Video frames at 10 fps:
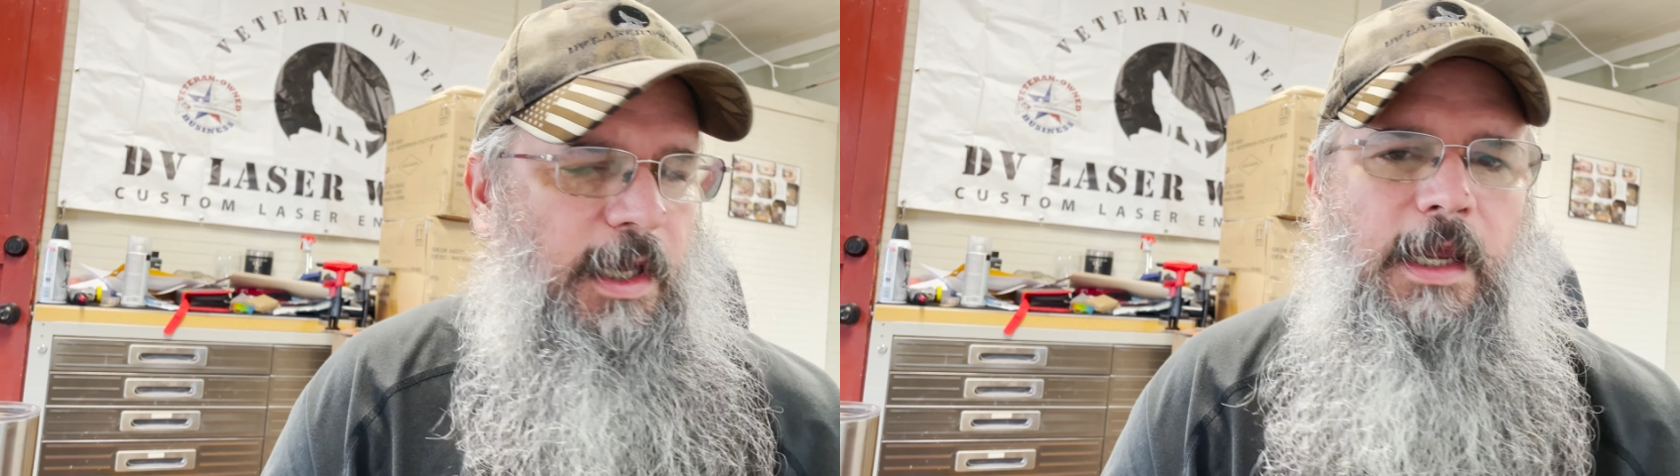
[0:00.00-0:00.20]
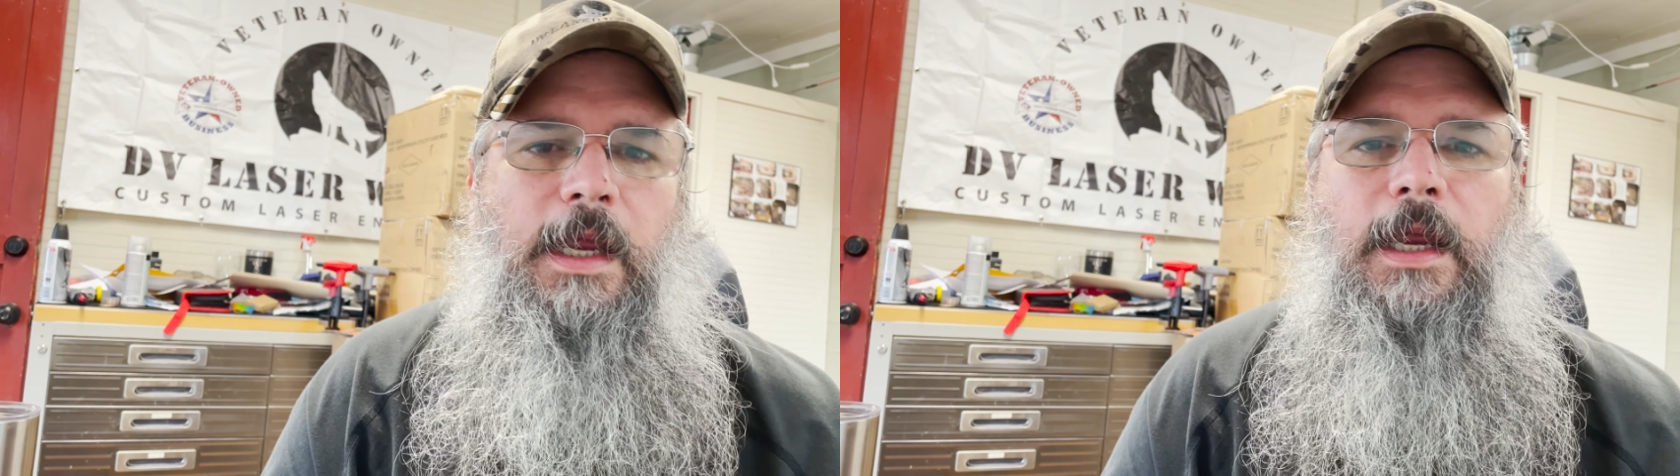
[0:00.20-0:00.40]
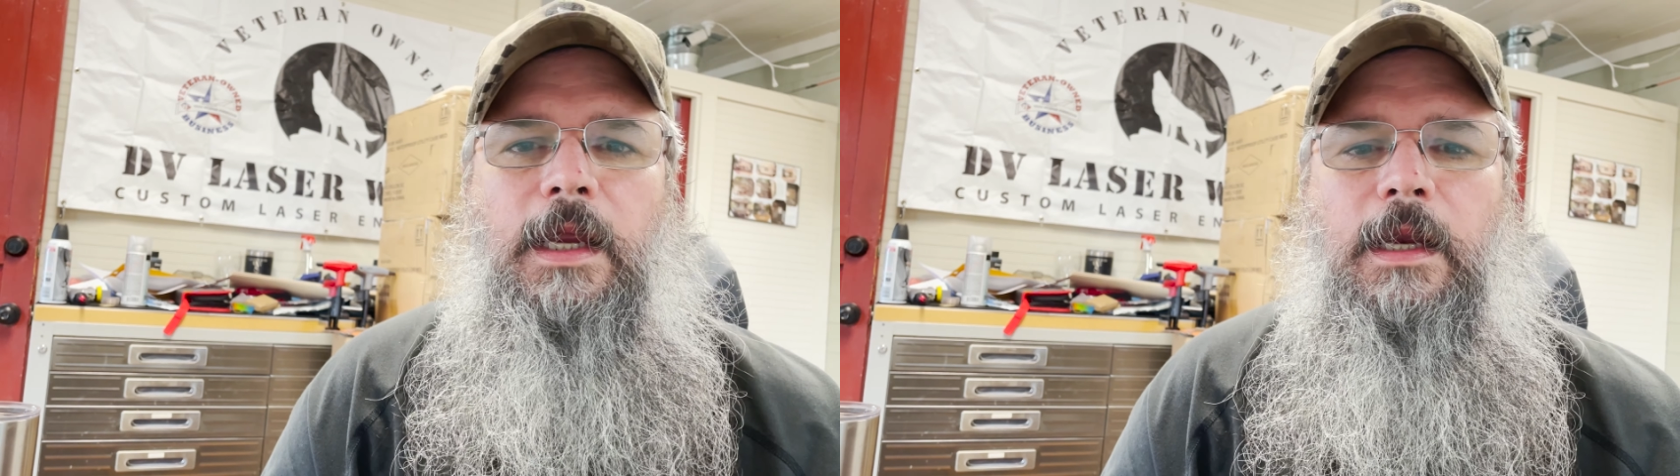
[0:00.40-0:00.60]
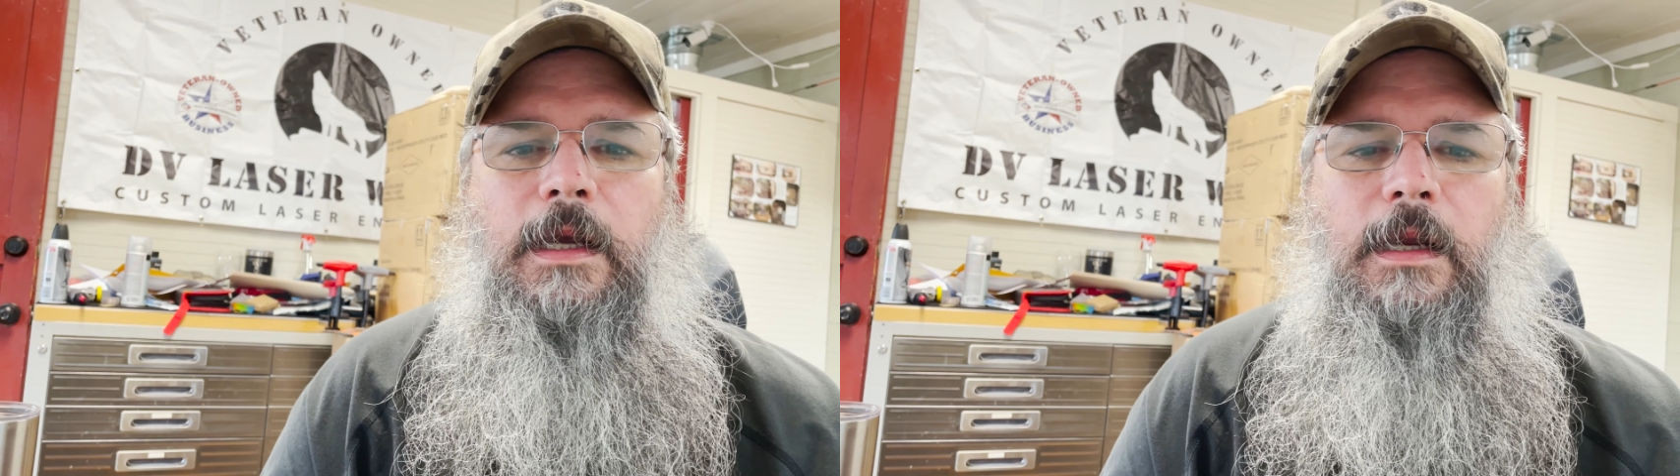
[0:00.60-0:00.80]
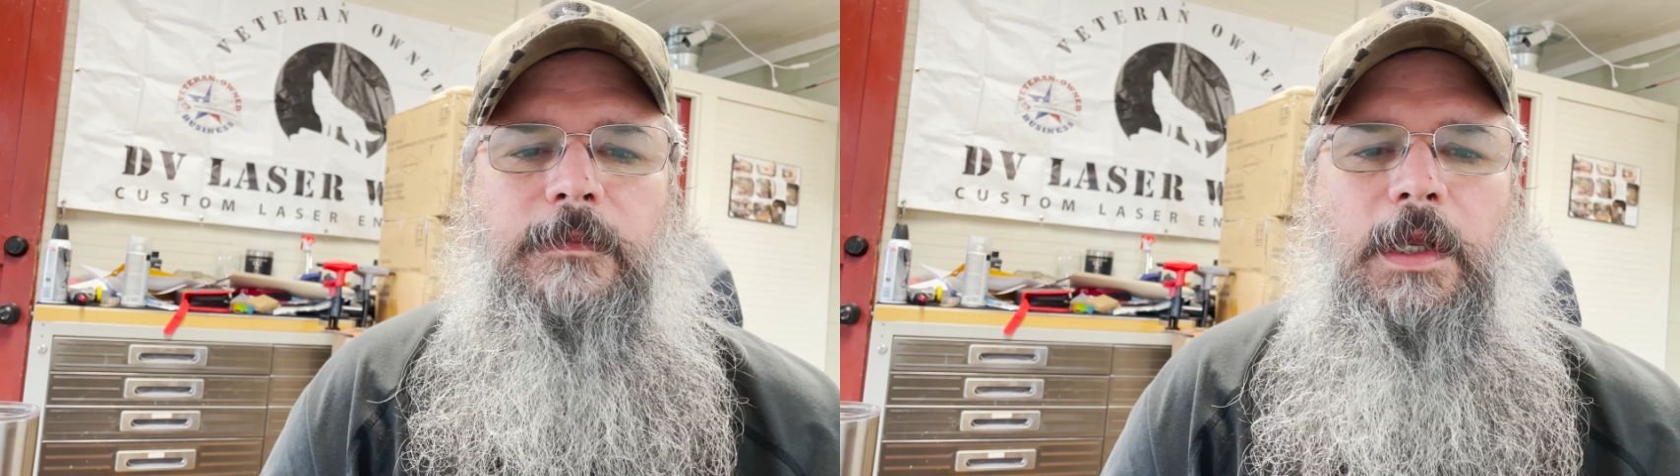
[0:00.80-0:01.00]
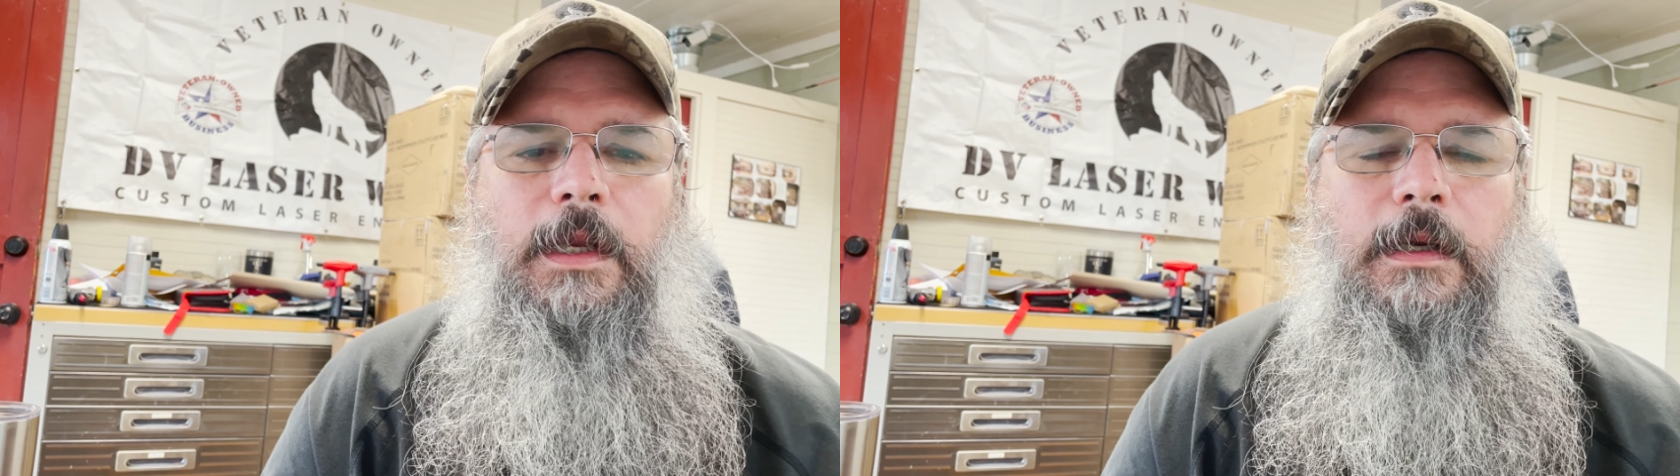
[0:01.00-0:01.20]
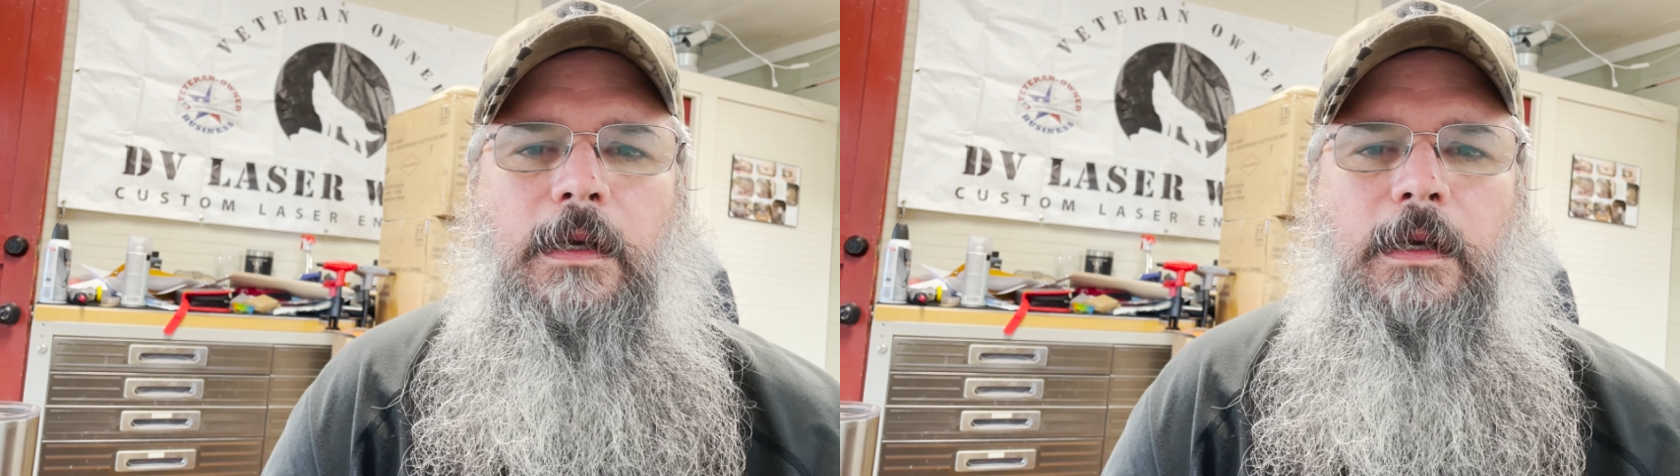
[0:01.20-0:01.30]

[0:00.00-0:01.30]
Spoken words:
and I'm going